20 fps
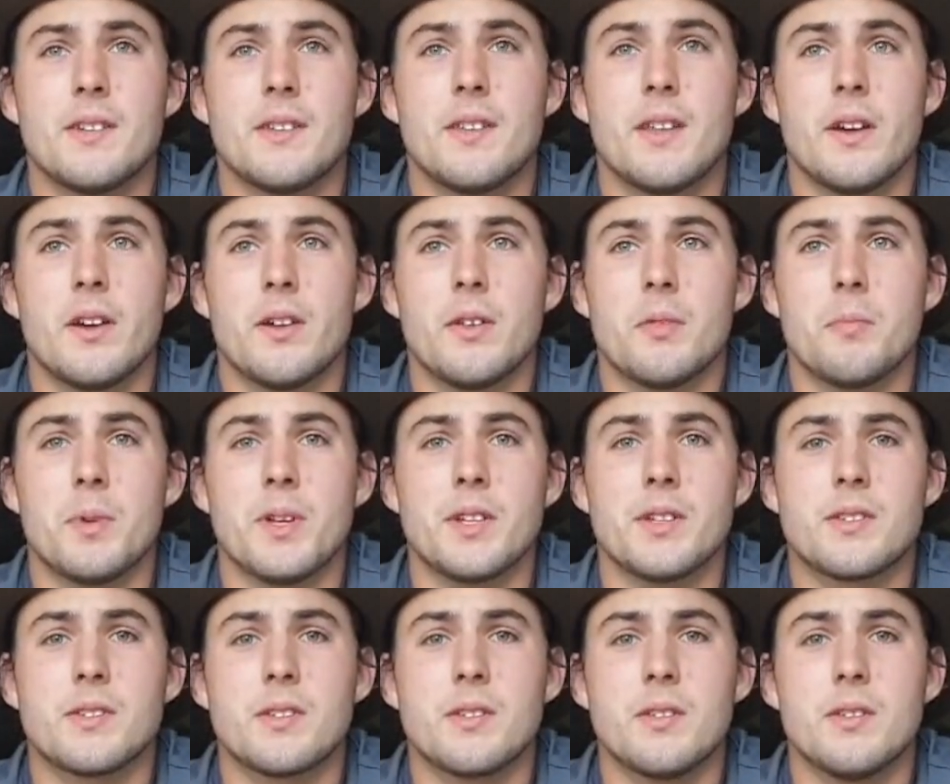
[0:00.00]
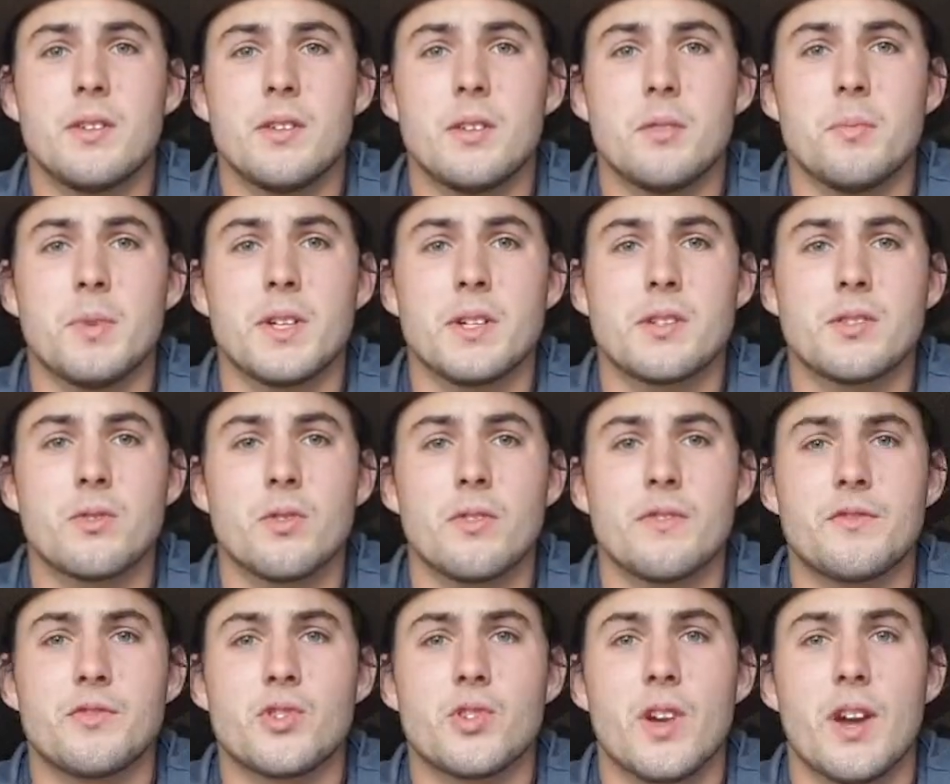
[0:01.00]
They're the biggest sort
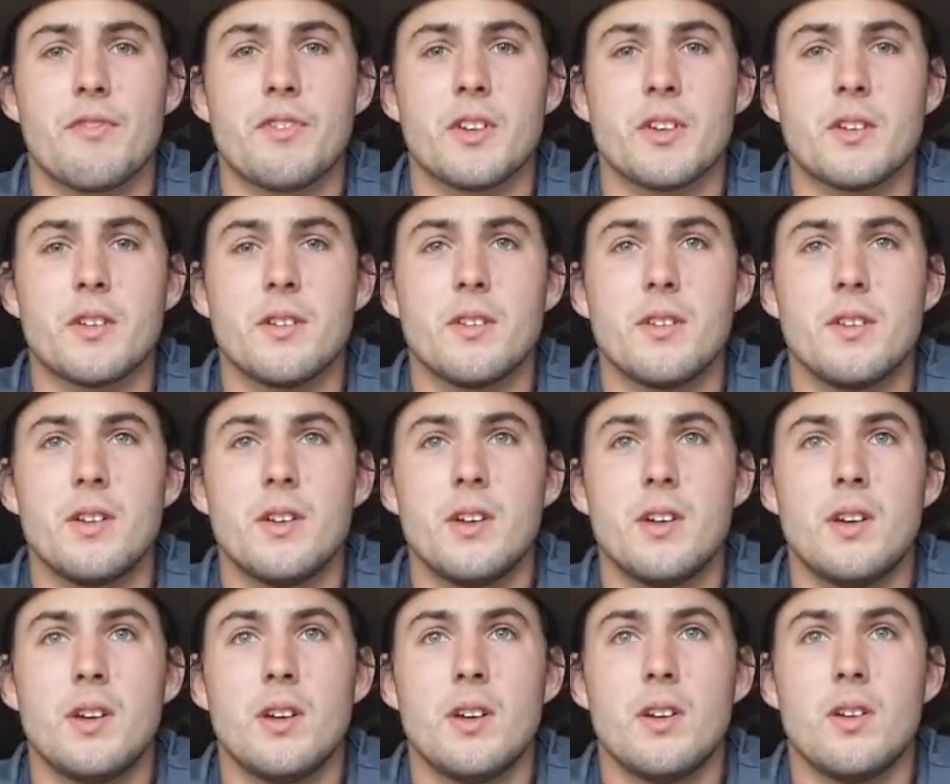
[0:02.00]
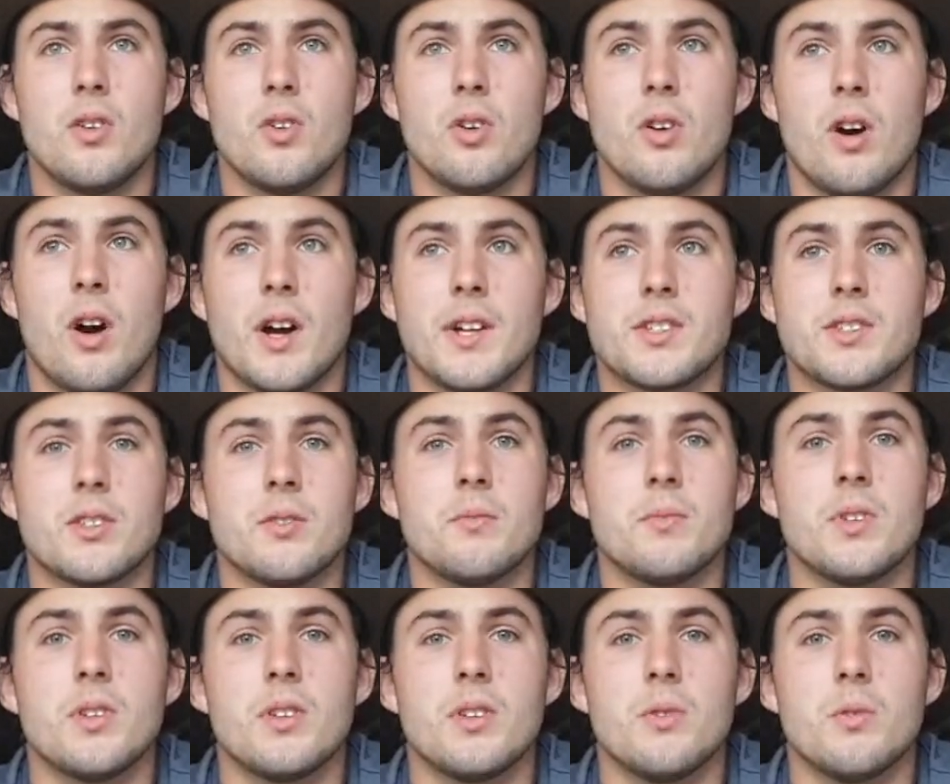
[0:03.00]
of traffic
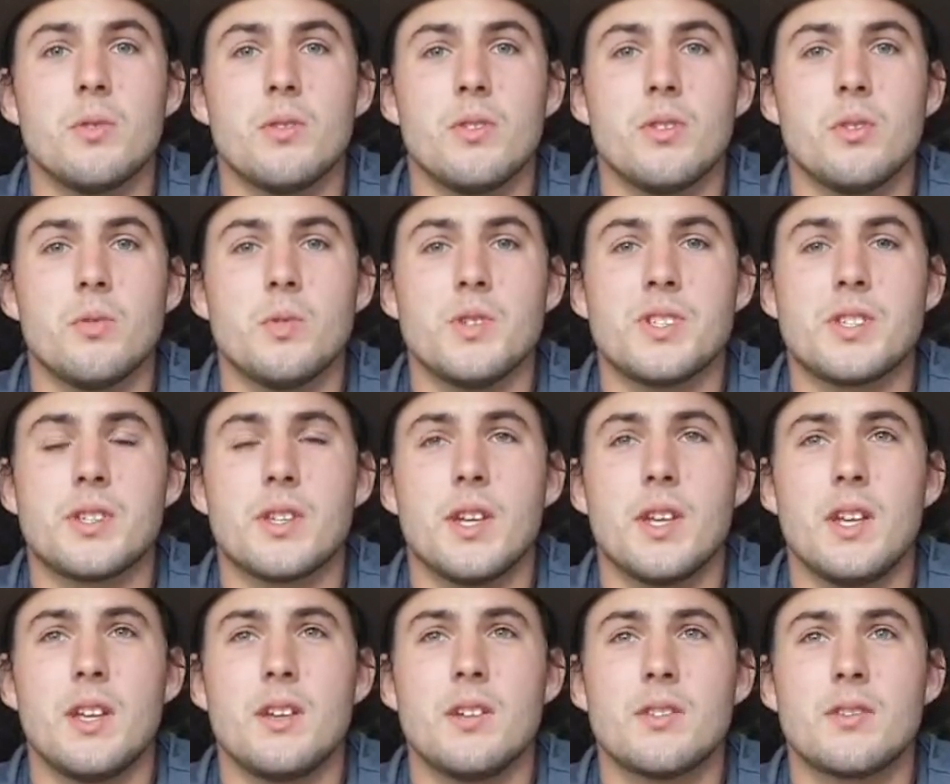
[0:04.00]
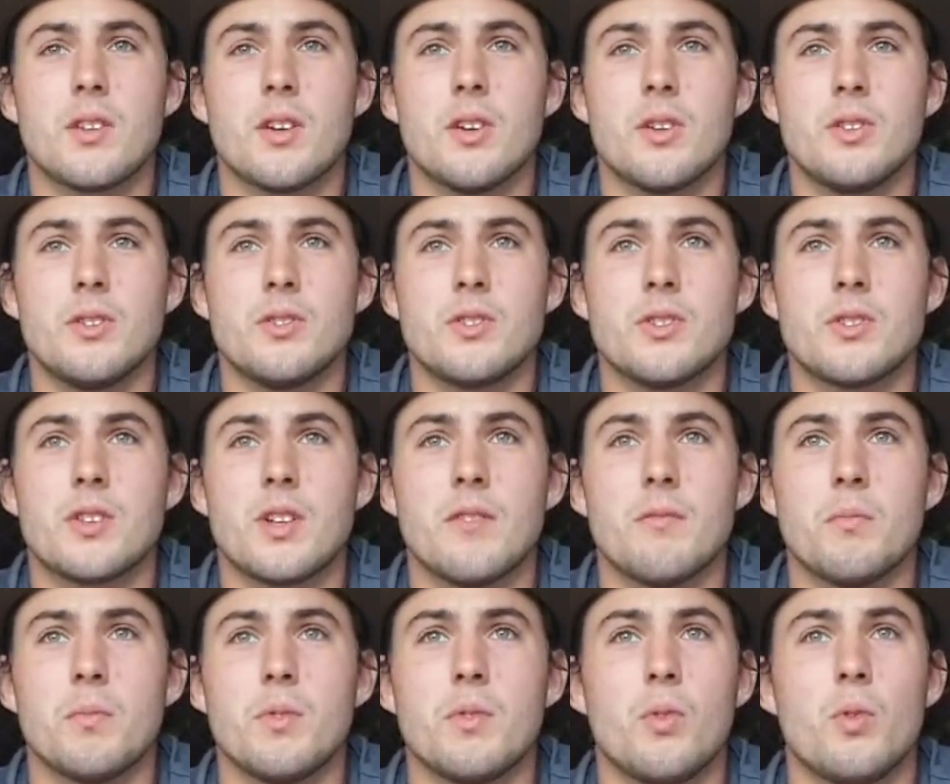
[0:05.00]
item that you would see. So you just give
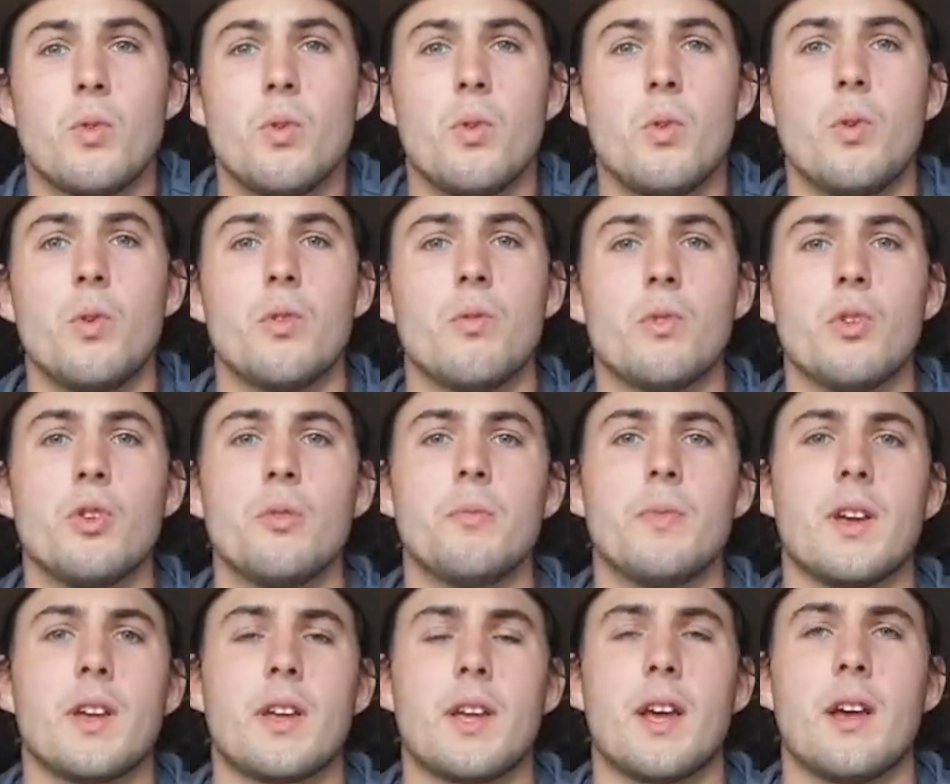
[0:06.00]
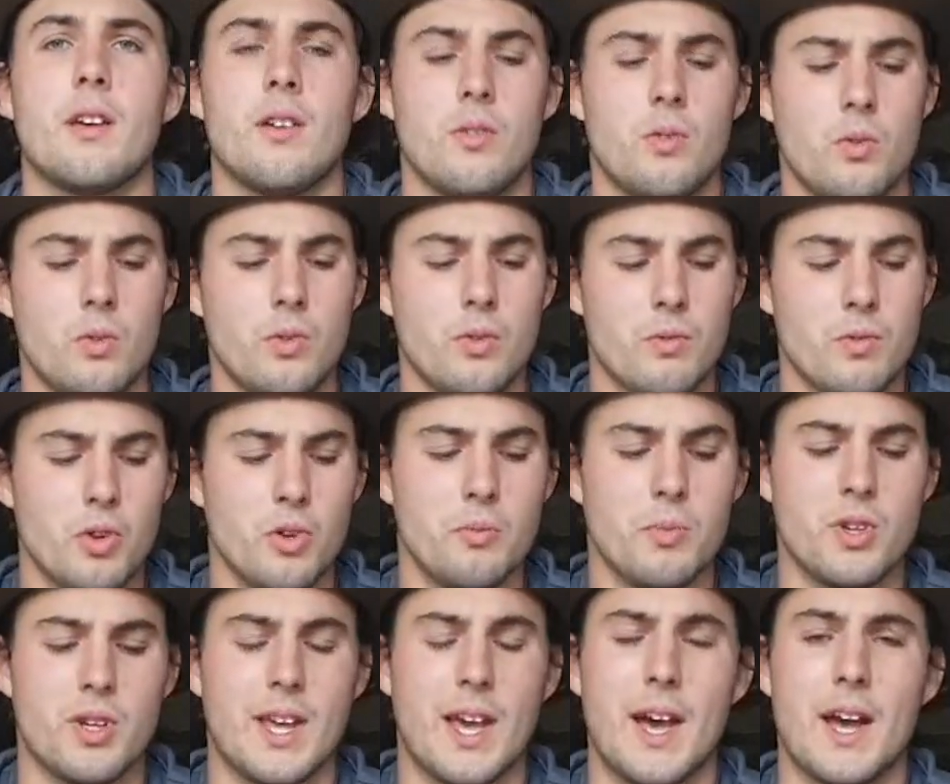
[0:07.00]
them all the room all the room
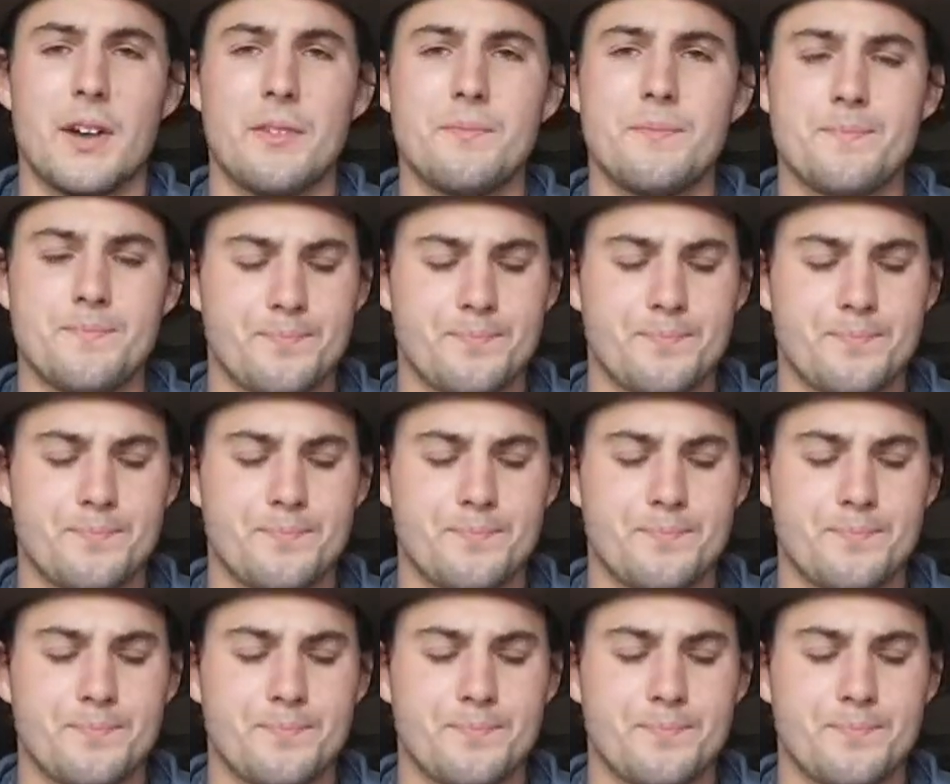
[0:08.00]
you can.